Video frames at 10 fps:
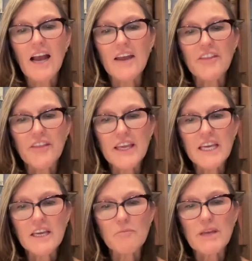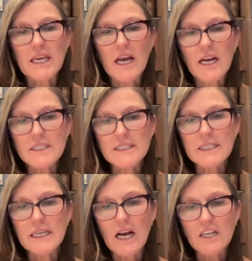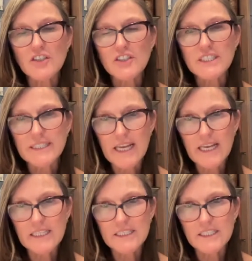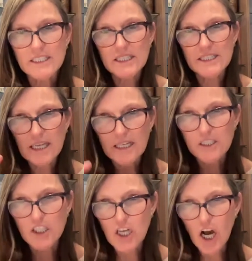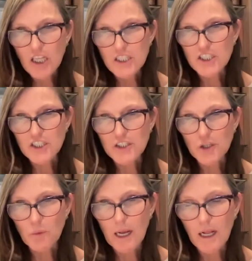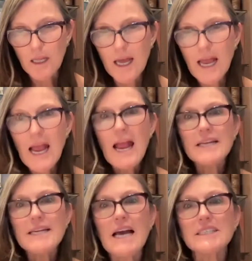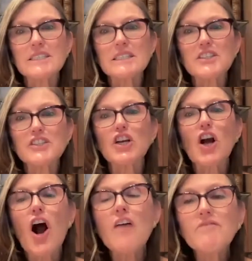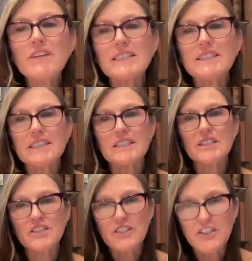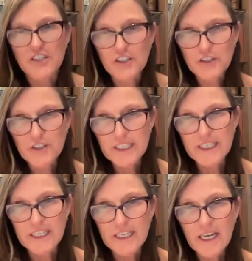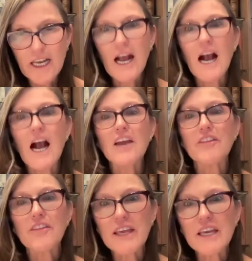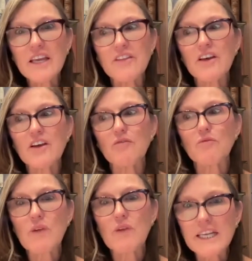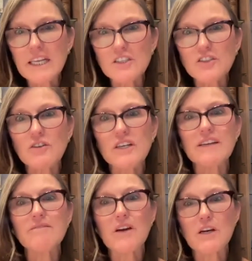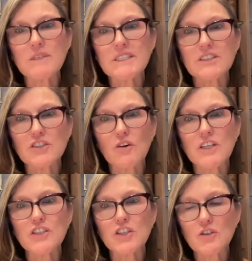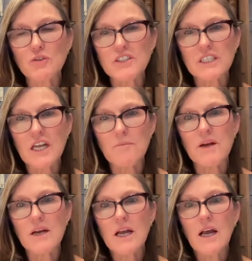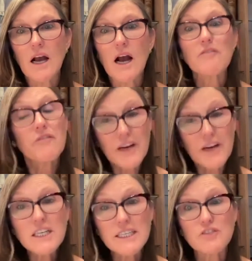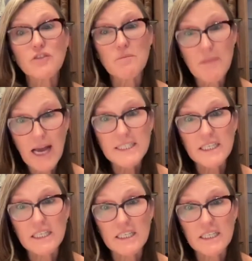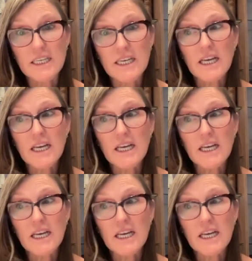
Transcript: I think because he understands the technology so well and has such confidence in the security, I think the regulatory environment is going to loosen up fairly dramatically,